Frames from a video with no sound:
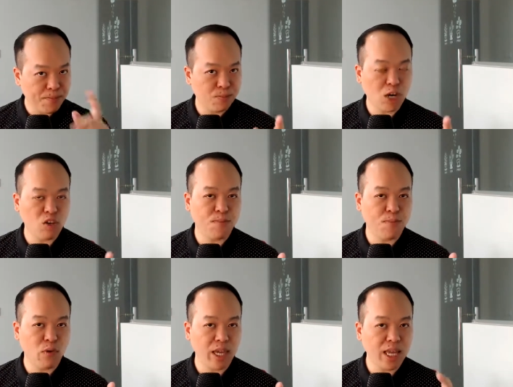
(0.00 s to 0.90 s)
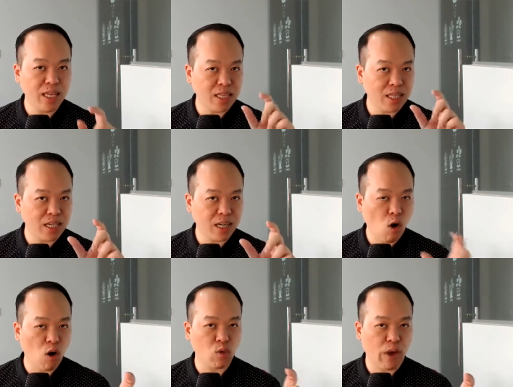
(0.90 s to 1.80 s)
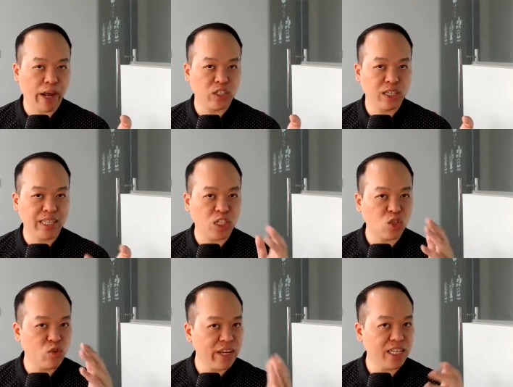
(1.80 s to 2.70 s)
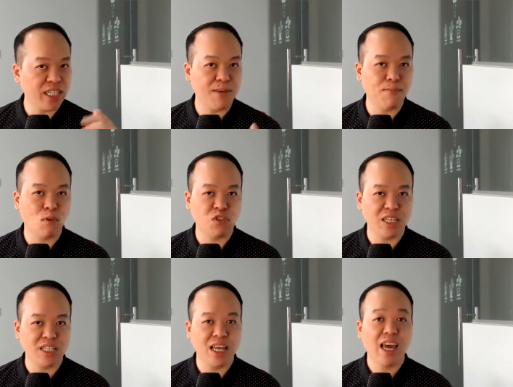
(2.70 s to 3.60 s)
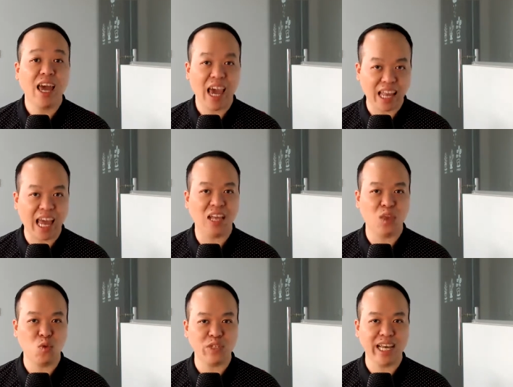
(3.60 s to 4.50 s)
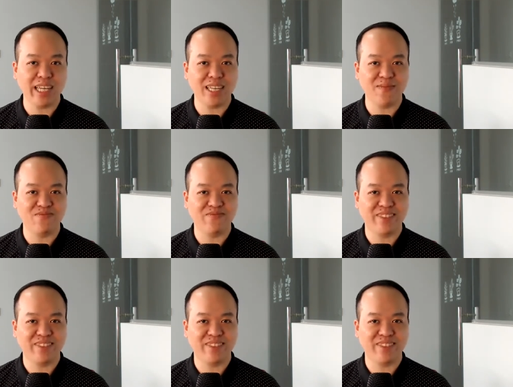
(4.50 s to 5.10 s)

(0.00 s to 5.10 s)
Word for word: try to put in a call to action that triggers emotions and enthusiasm.